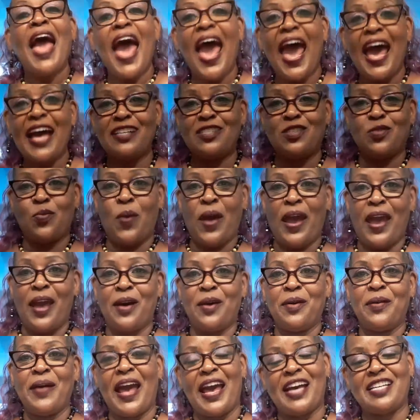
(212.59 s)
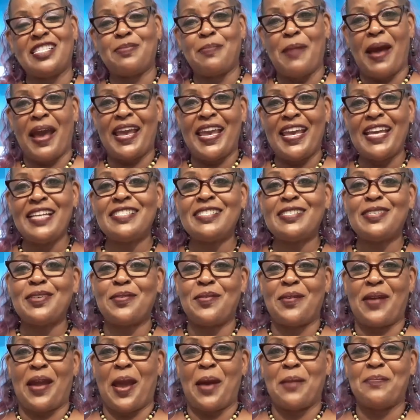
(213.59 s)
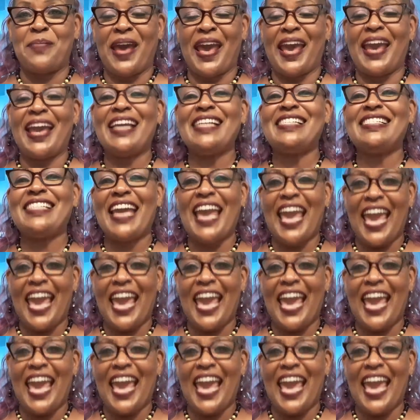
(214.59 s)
as well as my Instagram page